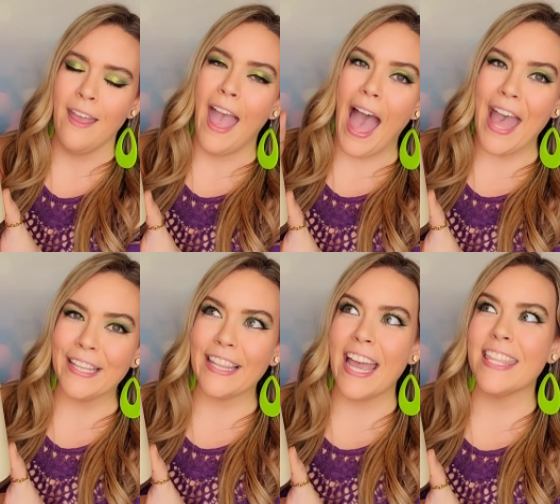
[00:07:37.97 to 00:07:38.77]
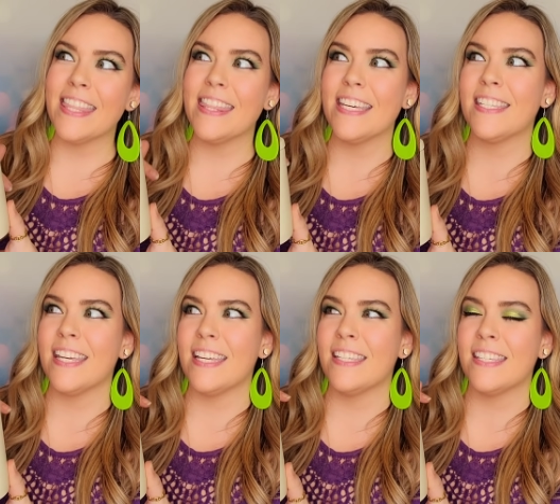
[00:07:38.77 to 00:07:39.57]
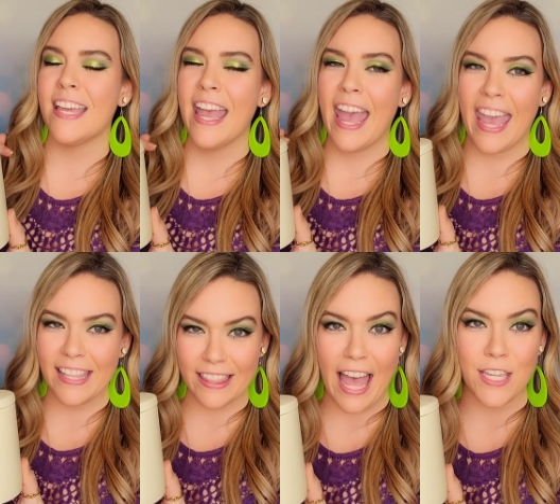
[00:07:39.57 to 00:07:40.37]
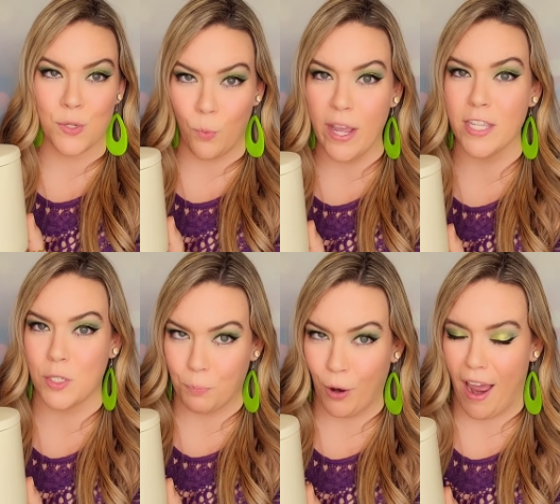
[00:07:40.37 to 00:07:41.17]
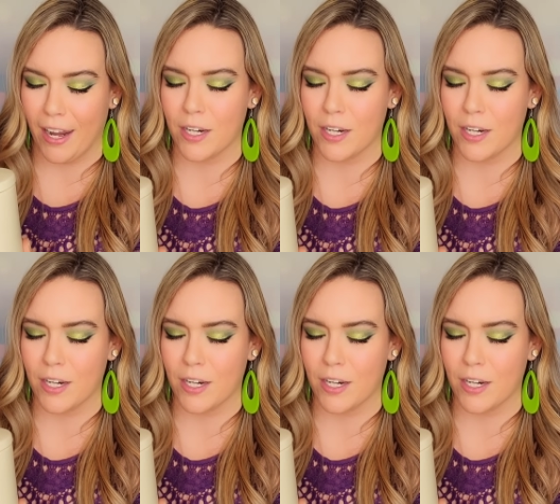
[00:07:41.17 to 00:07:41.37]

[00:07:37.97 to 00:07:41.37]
I like that this is a less waste product,